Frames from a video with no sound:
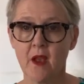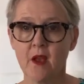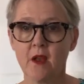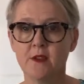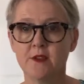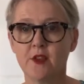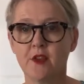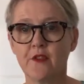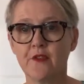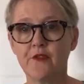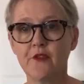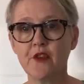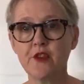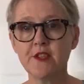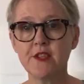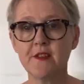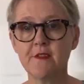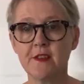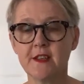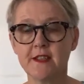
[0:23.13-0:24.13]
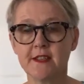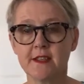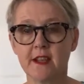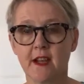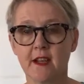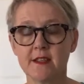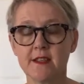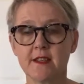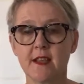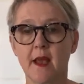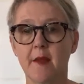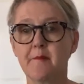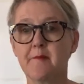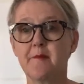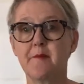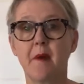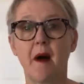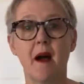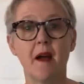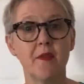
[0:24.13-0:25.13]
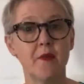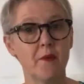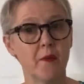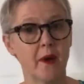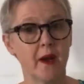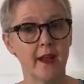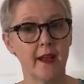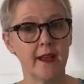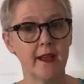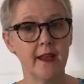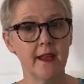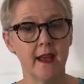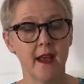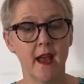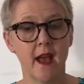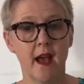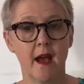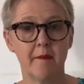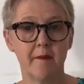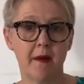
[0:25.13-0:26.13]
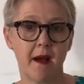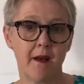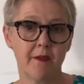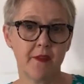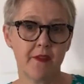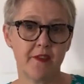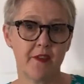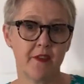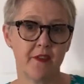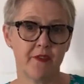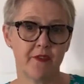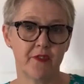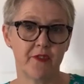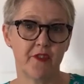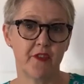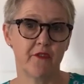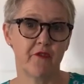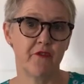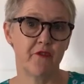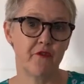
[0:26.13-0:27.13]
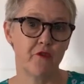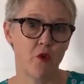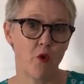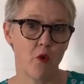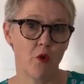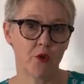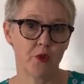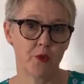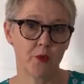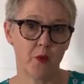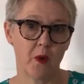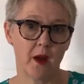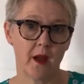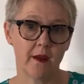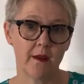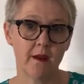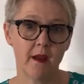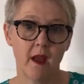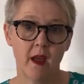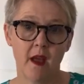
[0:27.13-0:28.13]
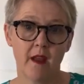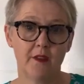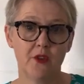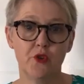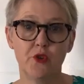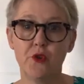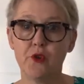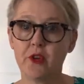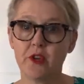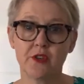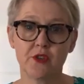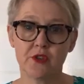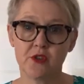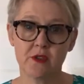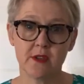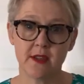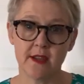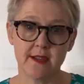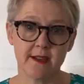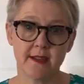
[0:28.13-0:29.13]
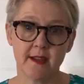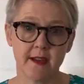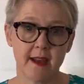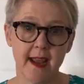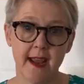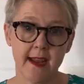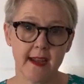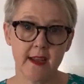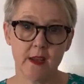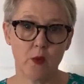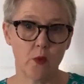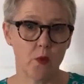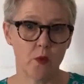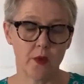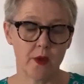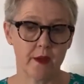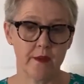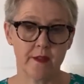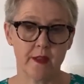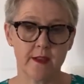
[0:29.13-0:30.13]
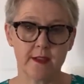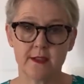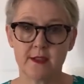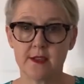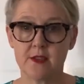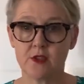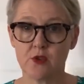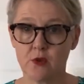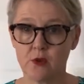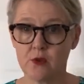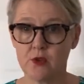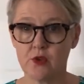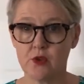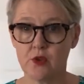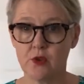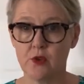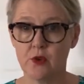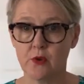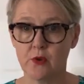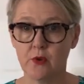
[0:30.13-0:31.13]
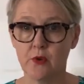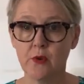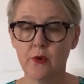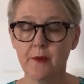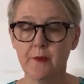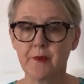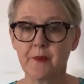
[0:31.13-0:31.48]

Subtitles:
So the first of these tasks, and by the way, other than the fourth one, you can do these in any order that suits you.